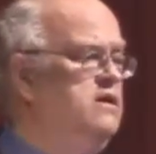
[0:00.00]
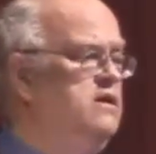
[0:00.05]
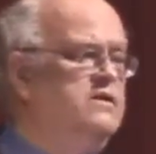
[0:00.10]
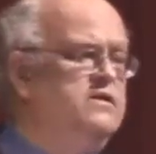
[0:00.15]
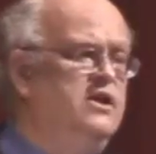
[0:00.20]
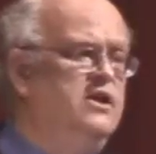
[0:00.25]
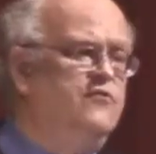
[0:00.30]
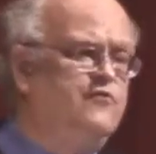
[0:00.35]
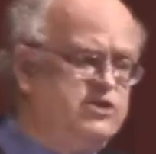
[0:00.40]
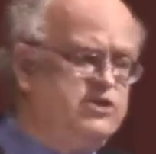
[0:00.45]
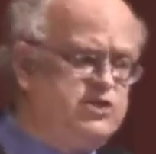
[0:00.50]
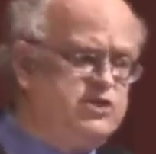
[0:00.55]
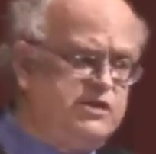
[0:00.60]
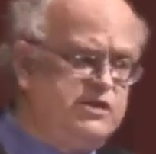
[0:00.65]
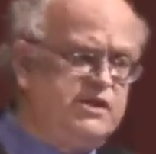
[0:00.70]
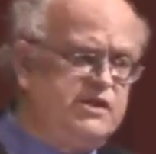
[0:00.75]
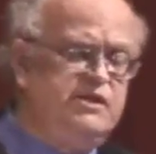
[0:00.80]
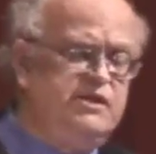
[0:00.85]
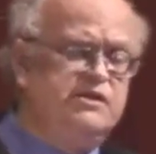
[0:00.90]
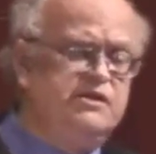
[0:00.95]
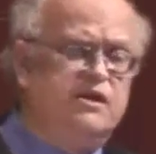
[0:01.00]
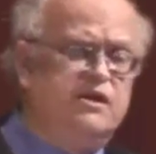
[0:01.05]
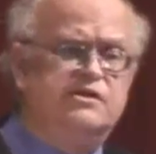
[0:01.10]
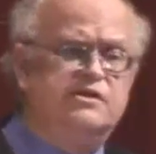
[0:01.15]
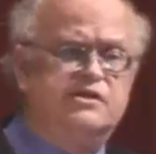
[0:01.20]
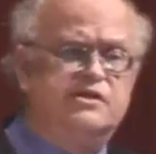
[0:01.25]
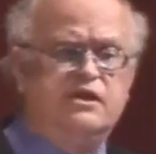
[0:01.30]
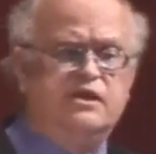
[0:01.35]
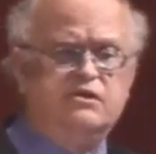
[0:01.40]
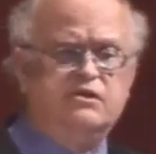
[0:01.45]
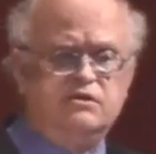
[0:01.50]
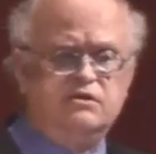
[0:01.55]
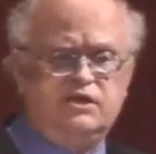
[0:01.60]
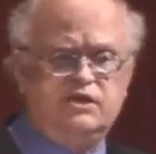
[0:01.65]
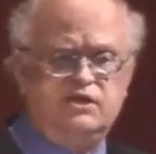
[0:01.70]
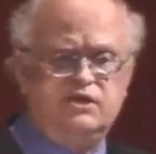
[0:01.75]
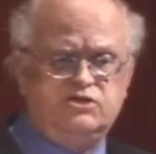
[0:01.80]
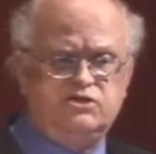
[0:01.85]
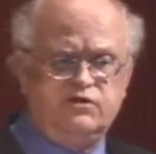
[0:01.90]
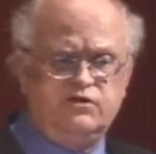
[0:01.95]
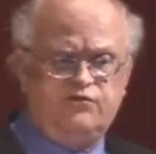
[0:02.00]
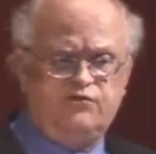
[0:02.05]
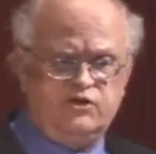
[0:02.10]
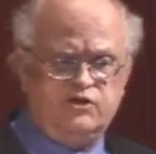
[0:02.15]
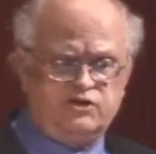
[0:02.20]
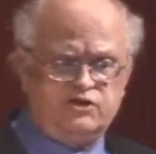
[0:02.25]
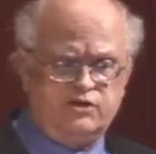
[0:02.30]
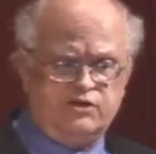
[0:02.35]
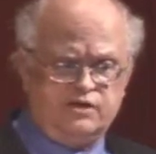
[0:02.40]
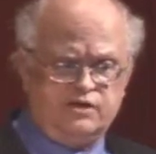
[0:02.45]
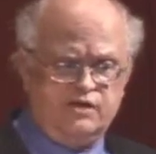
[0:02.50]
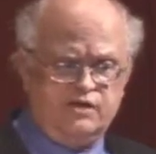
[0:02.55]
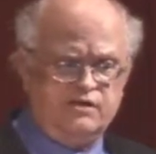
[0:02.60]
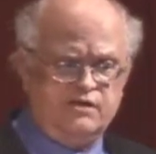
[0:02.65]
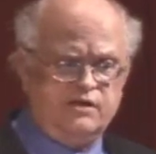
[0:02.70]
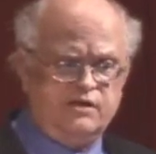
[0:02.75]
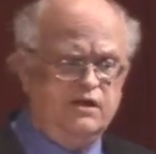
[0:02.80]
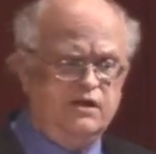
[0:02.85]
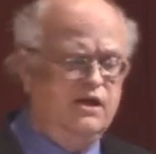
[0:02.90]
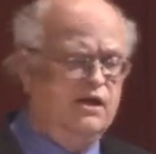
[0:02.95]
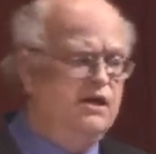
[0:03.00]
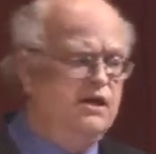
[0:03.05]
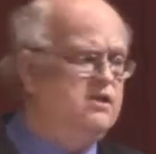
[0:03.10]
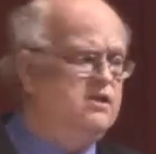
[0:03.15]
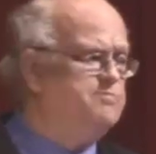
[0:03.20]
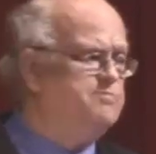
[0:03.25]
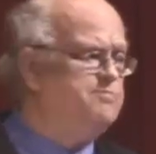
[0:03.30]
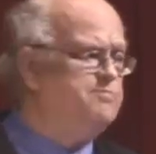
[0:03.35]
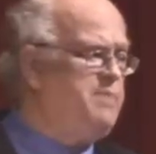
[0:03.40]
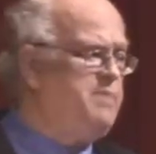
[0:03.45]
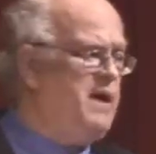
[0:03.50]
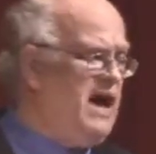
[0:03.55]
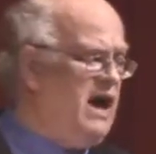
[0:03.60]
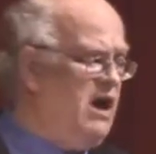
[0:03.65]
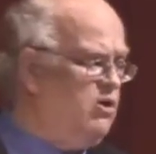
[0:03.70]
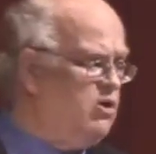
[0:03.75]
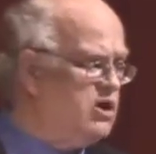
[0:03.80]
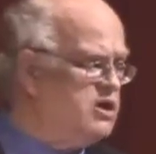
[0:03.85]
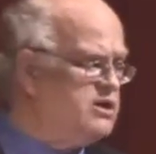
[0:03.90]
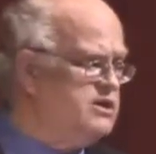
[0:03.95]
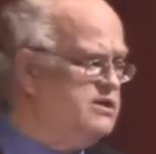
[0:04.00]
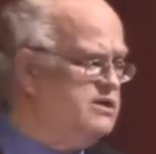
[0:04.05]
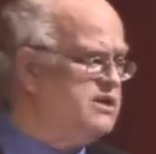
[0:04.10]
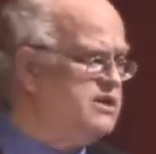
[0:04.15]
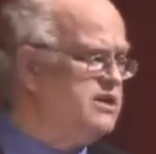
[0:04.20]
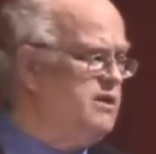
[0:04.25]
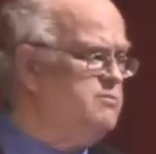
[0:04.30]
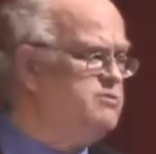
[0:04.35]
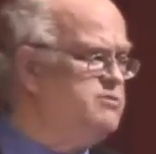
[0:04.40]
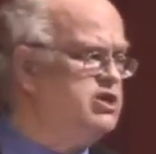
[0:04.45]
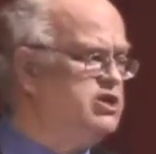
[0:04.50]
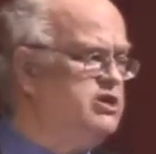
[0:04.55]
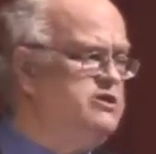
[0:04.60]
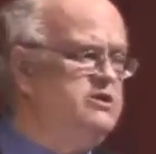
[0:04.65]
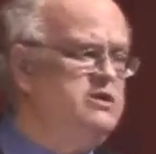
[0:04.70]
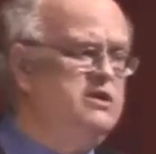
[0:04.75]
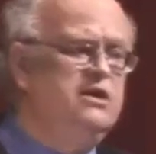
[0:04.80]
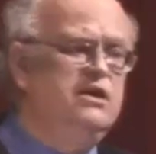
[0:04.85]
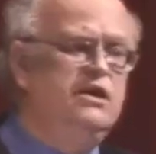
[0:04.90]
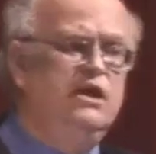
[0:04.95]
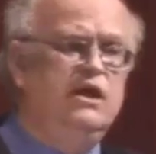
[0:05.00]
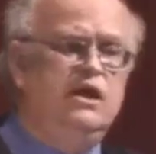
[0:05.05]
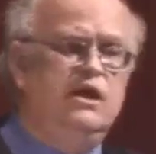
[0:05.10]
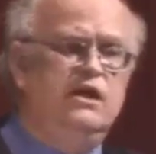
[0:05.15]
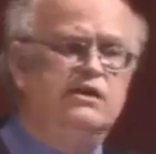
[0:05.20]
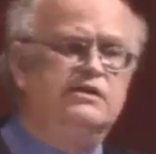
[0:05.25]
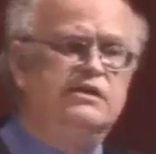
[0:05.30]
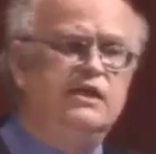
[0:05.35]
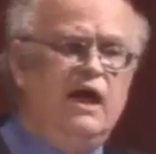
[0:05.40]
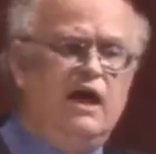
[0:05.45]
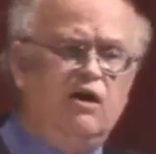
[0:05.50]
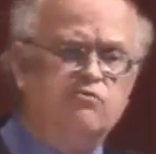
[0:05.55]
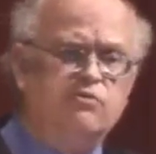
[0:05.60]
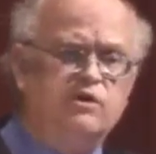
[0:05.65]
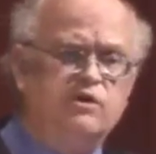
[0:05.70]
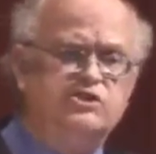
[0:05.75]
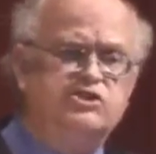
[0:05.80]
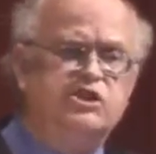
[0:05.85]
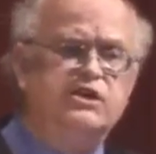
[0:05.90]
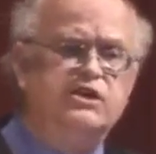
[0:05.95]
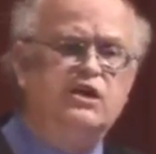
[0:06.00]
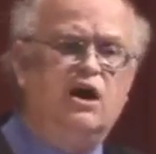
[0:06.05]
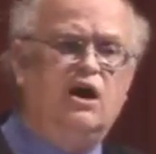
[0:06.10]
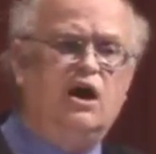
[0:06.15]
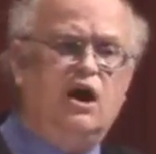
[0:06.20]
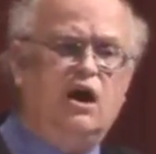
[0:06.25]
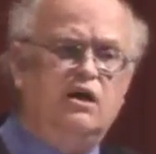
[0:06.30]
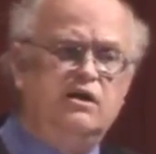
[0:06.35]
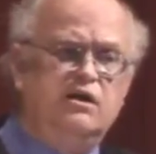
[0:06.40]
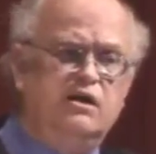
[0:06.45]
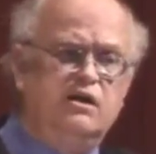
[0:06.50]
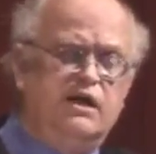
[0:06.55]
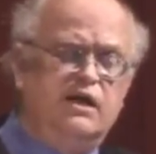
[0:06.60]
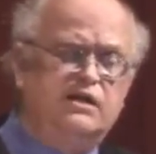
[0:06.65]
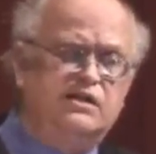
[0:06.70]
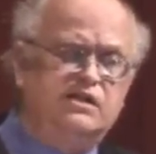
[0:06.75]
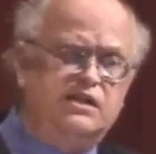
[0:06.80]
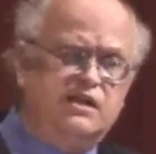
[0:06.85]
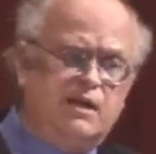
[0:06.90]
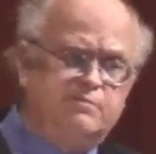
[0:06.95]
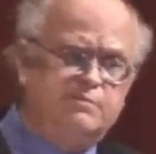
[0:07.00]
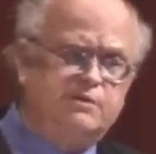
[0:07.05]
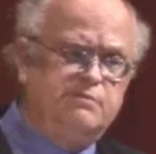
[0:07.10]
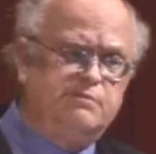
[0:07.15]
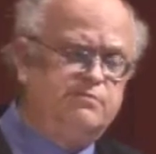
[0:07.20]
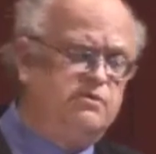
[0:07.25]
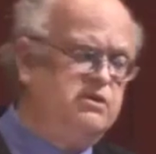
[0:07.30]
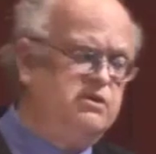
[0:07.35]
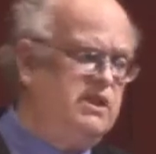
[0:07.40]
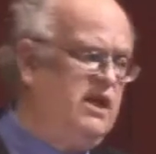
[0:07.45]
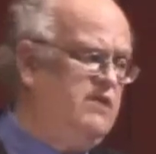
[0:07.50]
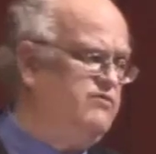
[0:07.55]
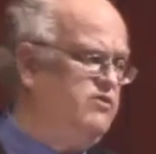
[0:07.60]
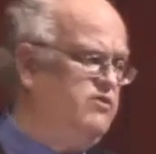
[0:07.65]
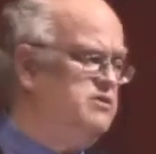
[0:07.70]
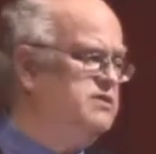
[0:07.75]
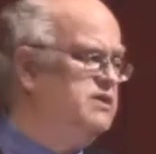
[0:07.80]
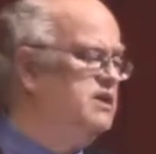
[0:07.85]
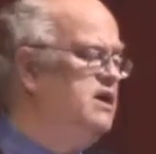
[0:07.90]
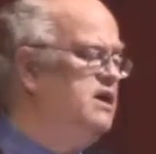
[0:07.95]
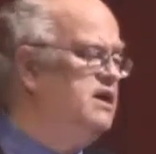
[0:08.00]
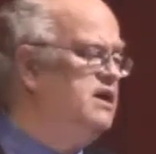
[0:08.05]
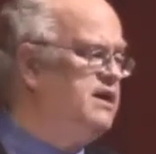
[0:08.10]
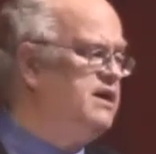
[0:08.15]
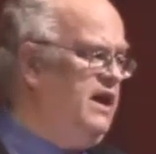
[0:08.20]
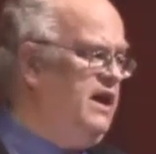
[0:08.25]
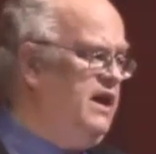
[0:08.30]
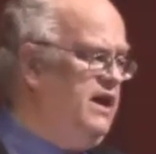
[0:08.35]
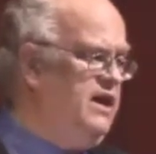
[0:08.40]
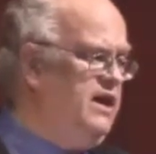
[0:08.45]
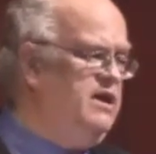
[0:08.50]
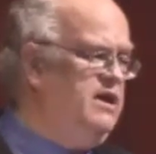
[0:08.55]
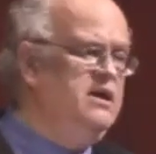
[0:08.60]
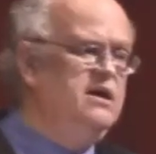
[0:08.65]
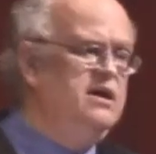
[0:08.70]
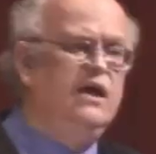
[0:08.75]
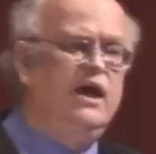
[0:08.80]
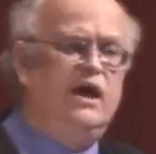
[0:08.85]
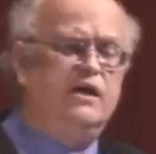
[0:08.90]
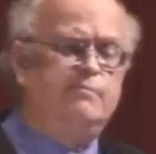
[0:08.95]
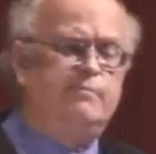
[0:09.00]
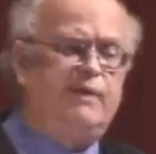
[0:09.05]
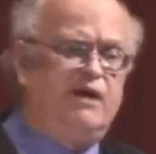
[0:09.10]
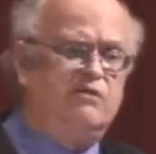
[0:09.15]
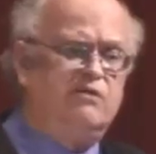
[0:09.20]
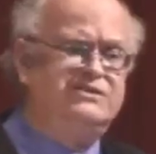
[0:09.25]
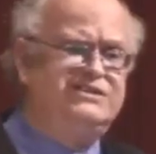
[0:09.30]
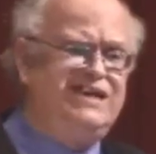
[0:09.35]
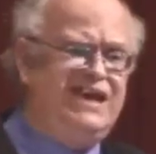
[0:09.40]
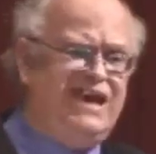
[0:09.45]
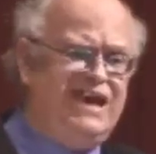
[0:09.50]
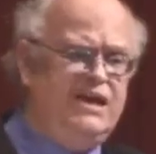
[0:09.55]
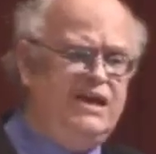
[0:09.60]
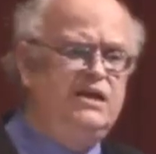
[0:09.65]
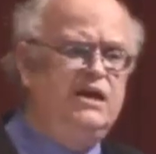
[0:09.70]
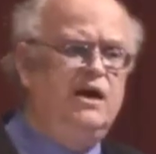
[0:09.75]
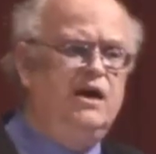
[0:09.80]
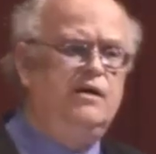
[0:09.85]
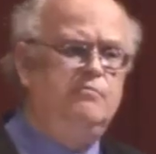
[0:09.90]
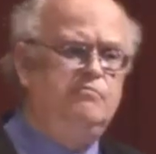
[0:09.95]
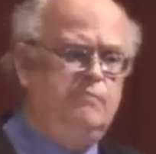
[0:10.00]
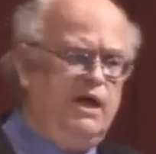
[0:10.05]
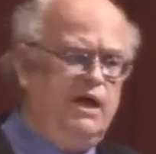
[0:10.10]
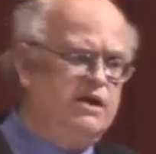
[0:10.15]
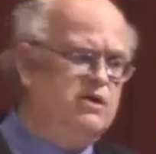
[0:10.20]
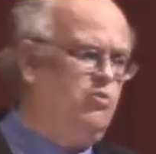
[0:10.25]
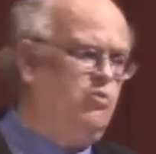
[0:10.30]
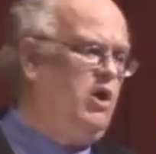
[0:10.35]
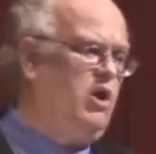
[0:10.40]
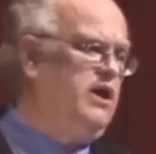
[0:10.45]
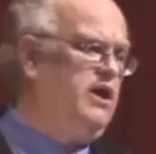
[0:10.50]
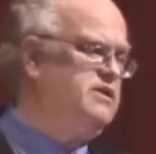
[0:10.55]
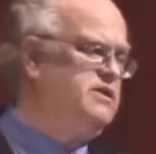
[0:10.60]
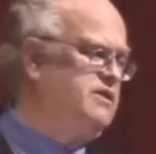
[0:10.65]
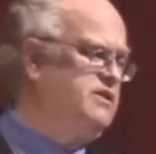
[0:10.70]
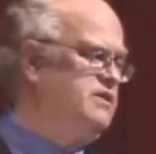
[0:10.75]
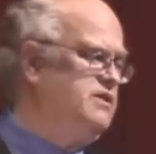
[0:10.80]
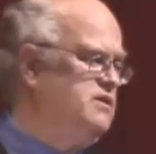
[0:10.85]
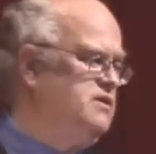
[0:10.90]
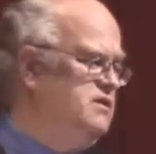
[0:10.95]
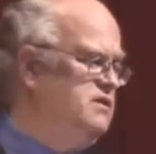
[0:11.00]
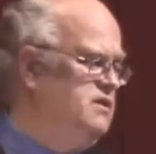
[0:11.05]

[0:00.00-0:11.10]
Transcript: The efficiencies are single digit efficiencies. The power consumption is now reaching unacceptable levels. K at about 10 megawatts.